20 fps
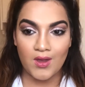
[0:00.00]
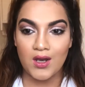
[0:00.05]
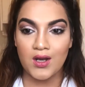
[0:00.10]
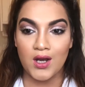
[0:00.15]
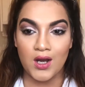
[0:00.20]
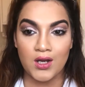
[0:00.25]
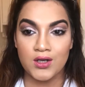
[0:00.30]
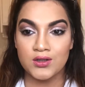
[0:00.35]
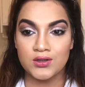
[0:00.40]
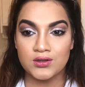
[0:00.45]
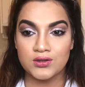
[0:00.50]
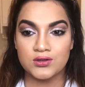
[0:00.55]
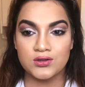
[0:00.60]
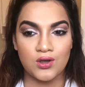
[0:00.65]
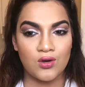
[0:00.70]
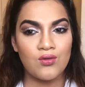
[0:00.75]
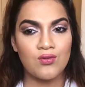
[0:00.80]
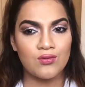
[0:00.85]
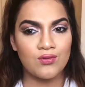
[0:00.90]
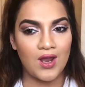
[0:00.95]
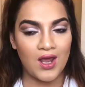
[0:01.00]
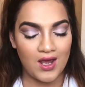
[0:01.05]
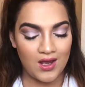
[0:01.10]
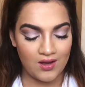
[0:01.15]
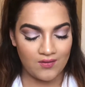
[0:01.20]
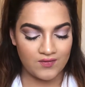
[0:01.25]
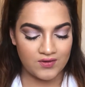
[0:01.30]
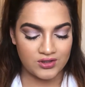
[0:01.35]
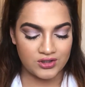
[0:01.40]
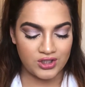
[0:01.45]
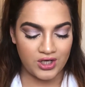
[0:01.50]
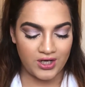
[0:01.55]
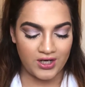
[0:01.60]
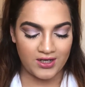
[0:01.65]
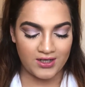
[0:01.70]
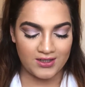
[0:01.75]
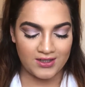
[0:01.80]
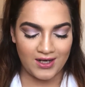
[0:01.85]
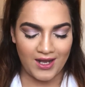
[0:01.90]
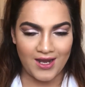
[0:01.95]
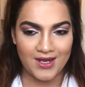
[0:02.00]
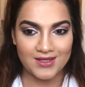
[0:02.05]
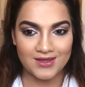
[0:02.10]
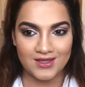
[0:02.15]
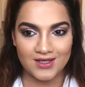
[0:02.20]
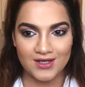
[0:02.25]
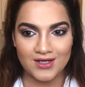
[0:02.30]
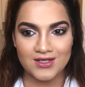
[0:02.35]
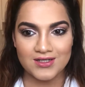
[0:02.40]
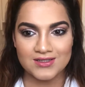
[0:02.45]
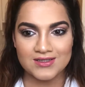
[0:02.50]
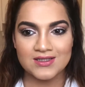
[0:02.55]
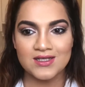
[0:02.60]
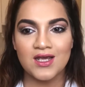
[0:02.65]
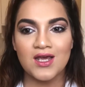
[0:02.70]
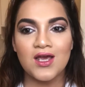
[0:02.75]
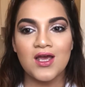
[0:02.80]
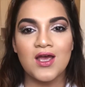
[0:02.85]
And I don't have a shade like this.